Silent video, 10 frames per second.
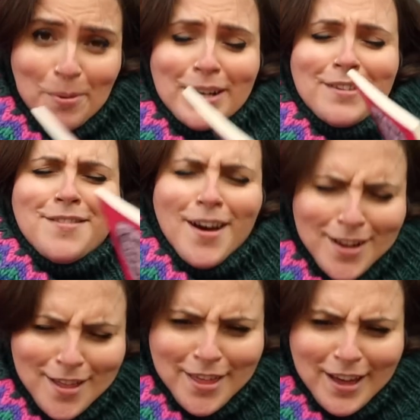by
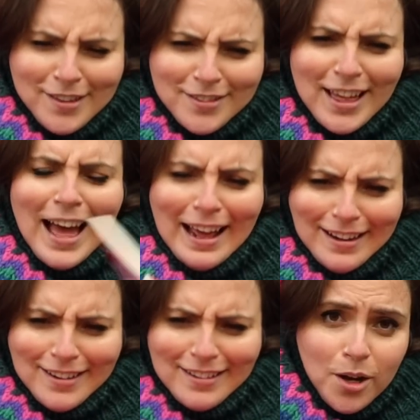none other
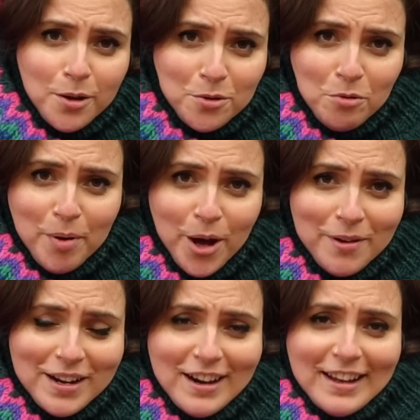than your local
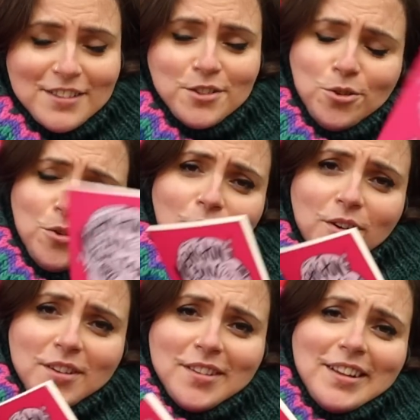poet next
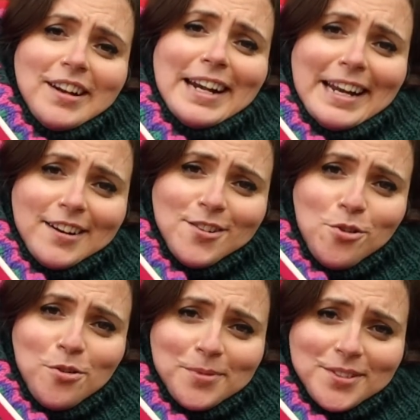door, Leena
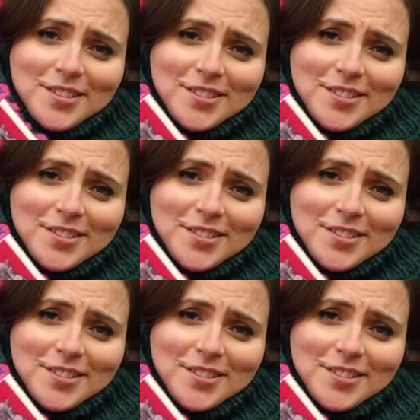Norse.